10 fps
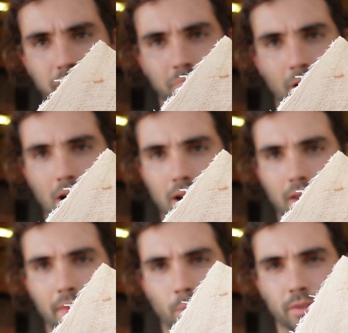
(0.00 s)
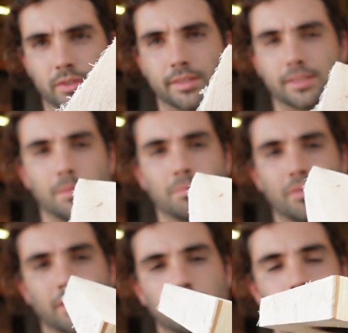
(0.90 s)
but there was
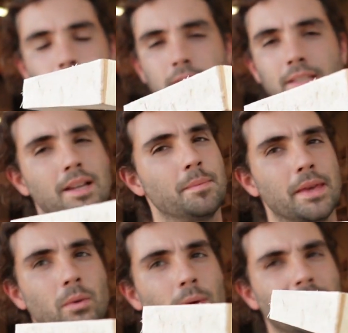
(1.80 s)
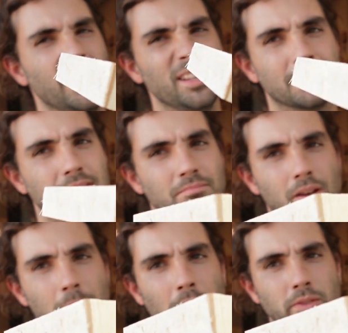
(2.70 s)
something still a bit weird
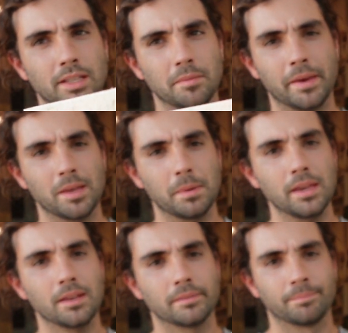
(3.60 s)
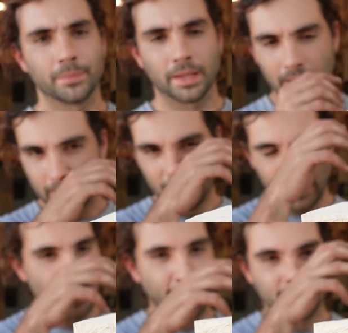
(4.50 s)
about it maybe,
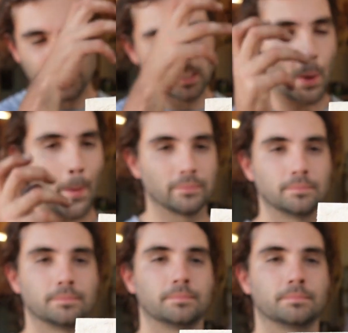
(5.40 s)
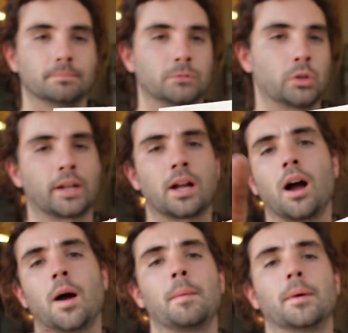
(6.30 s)
and so I
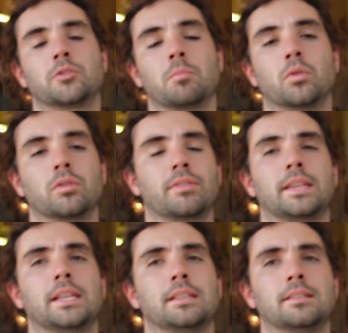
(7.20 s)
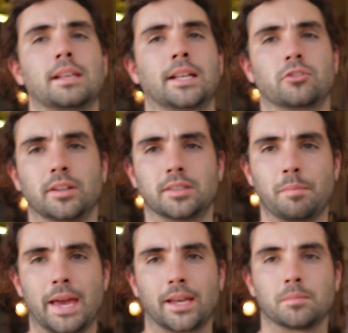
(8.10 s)
cut up a bunch more of these and tried to
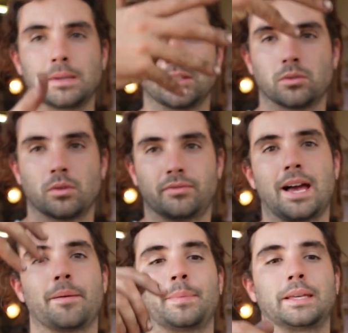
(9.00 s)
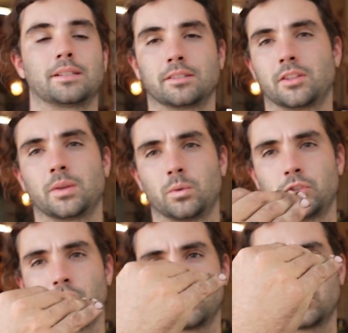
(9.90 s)
peg them into a flat piece, and so they were
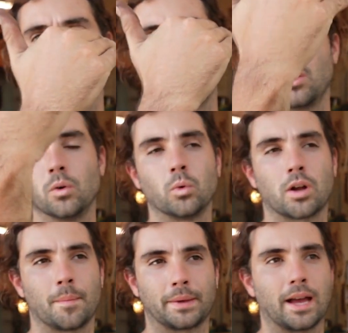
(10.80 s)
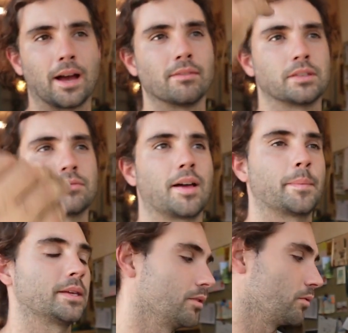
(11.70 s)
just all coming out of this flat
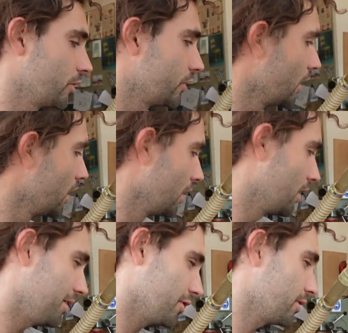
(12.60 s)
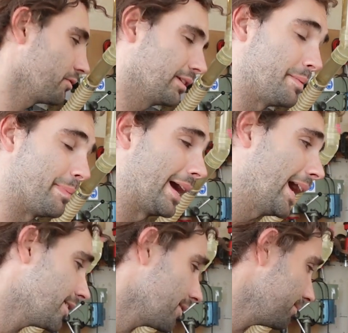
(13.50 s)
piece of wood. They just look really bad.